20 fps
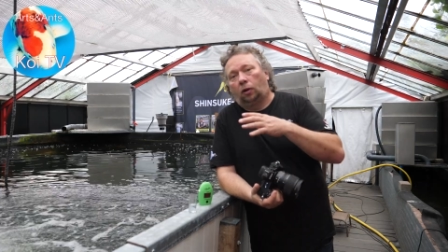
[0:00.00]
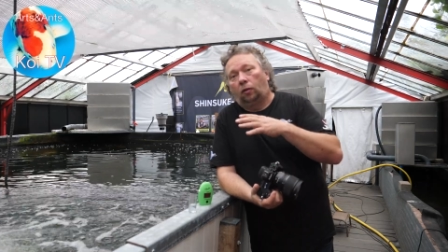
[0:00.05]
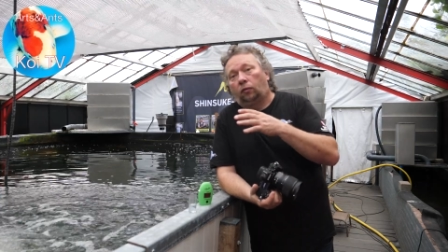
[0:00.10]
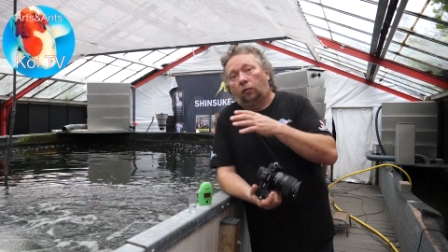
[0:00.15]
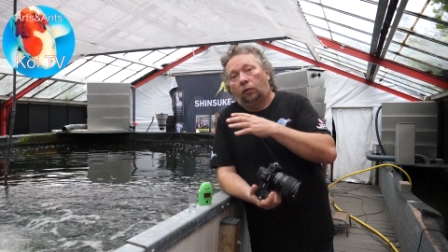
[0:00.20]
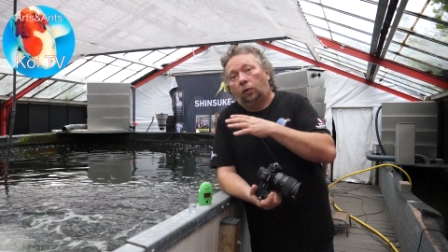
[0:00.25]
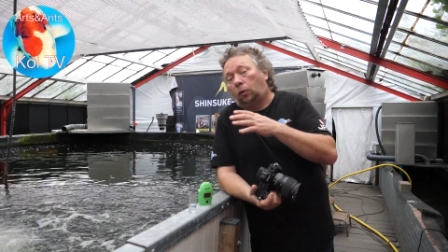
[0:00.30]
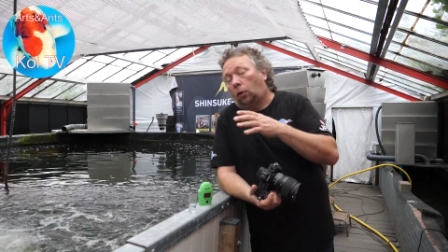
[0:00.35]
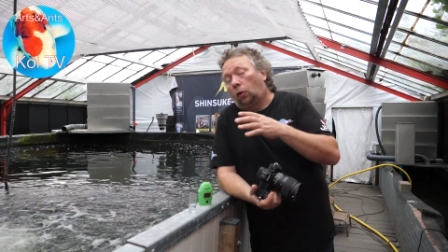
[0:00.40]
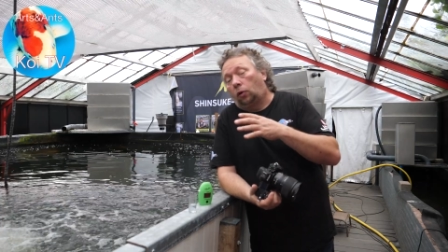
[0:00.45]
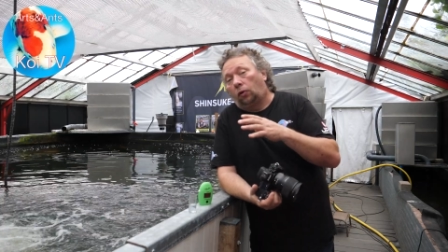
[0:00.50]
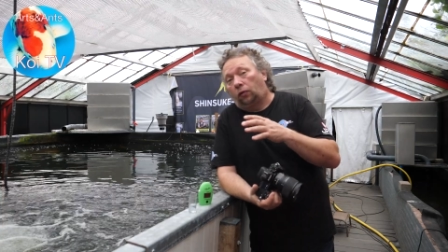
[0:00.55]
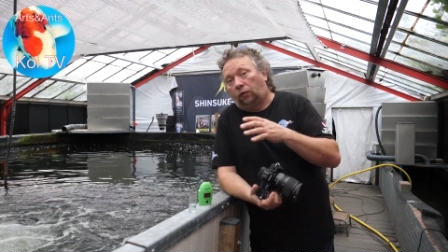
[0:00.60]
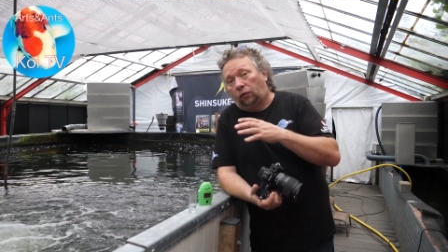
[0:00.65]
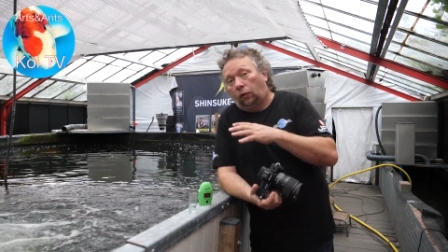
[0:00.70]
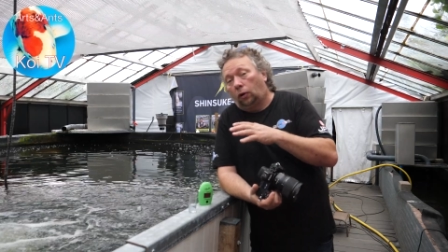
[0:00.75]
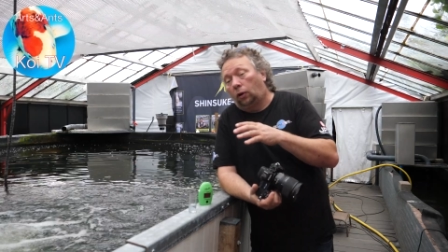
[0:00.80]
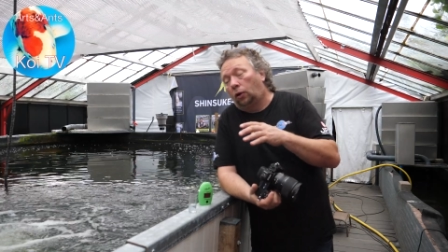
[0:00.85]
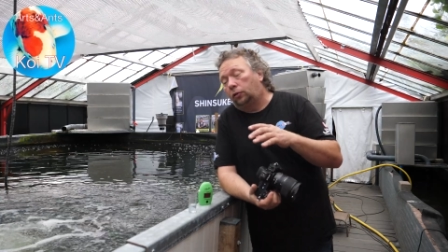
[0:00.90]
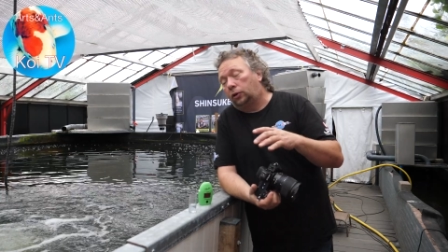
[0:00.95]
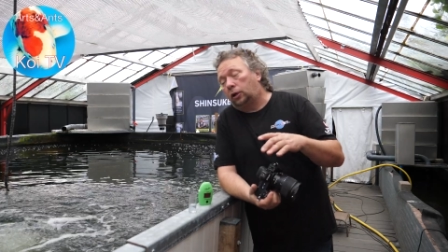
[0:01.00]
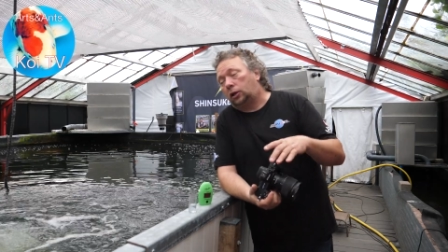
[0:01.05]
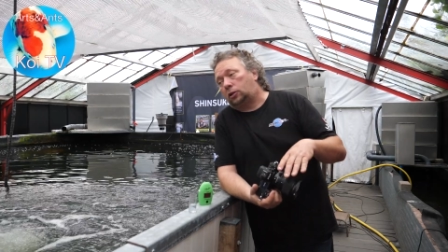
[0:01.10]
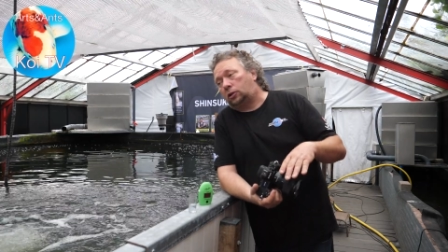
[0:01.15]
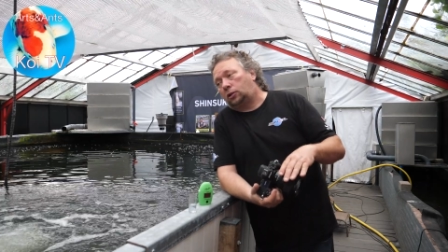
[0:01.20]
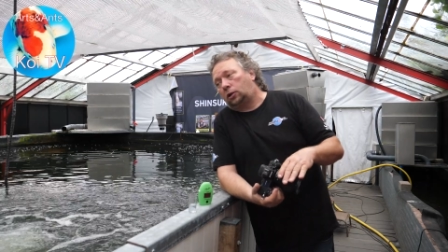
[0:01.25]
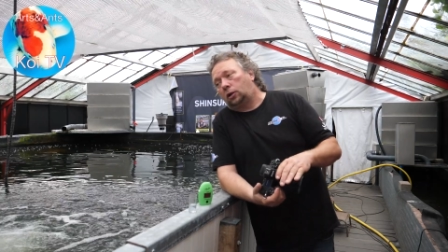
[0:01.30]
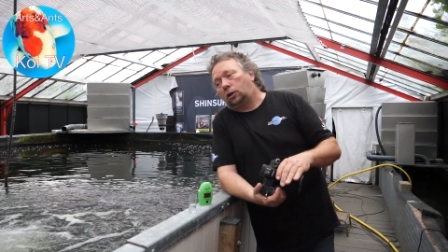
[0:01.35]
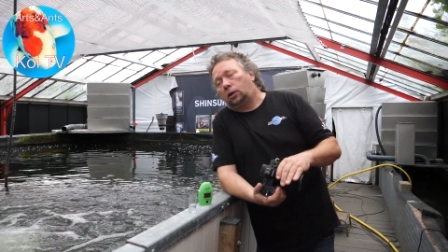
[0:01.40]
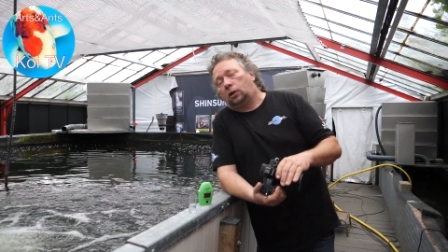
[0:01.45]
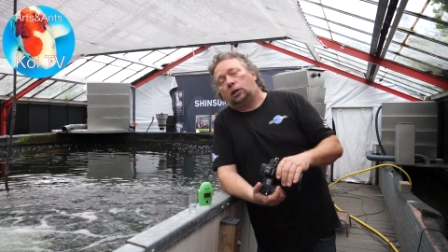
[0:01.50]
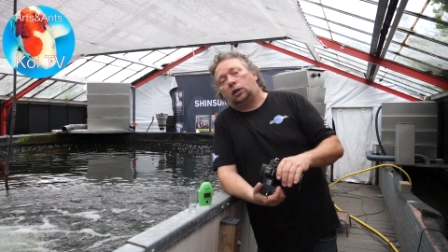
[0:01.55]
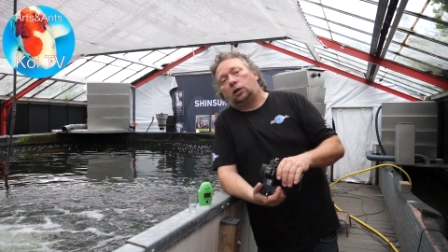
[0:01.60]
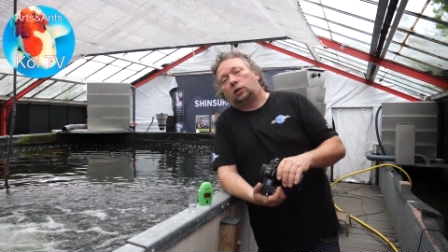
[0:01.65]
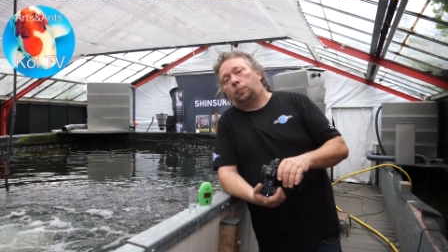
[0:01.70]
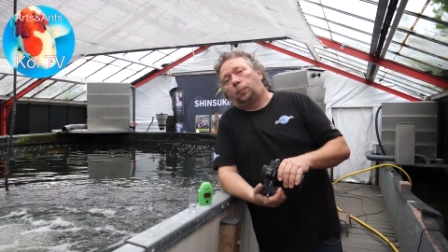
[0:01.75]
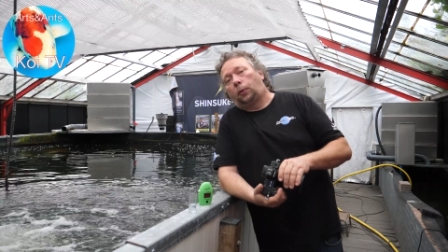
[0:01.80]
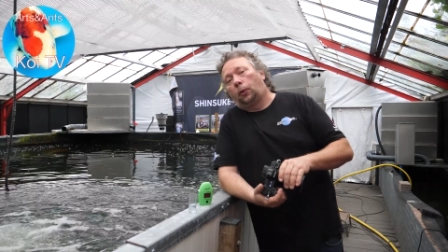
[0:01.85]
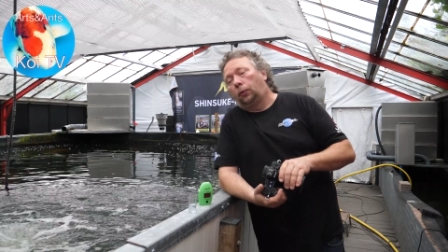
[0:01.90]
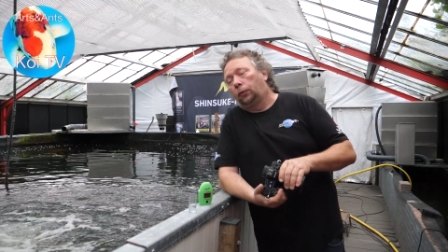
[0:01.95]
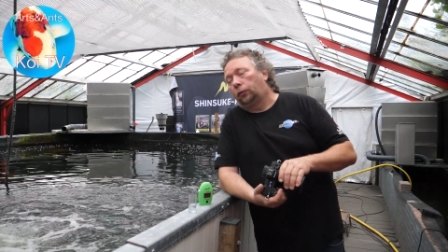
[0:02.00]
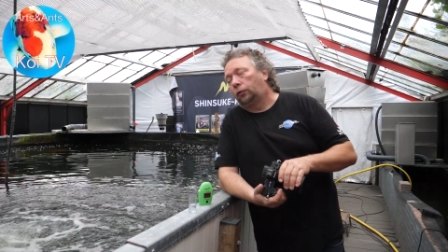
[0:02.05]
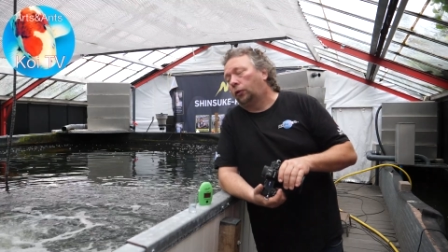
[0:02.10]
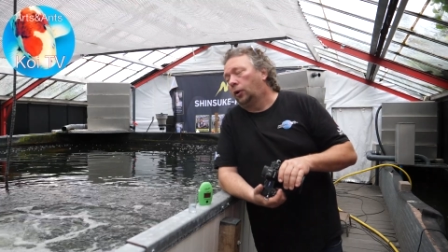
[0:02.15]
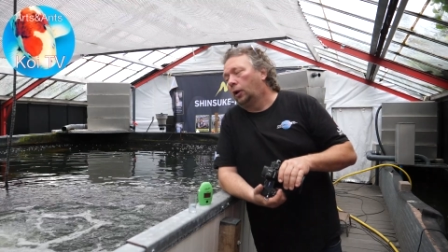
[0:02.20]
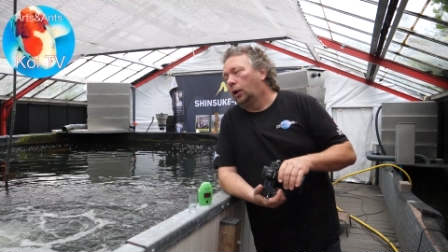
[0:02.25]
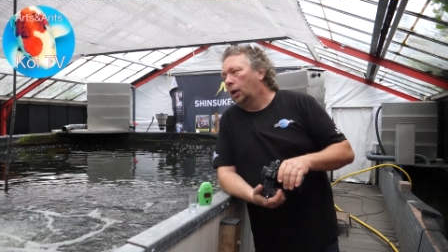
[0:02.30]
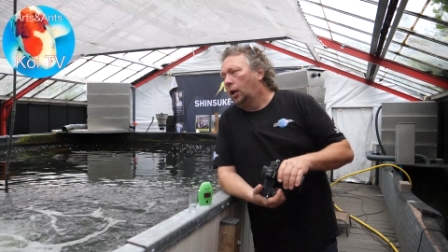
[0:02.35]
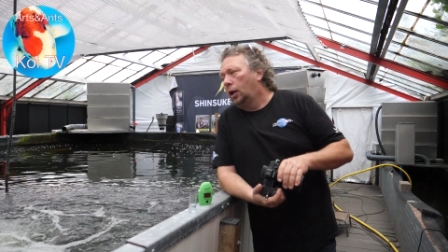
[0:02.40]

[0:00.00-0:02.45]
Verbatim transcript: we're gonna follow this uh, this pond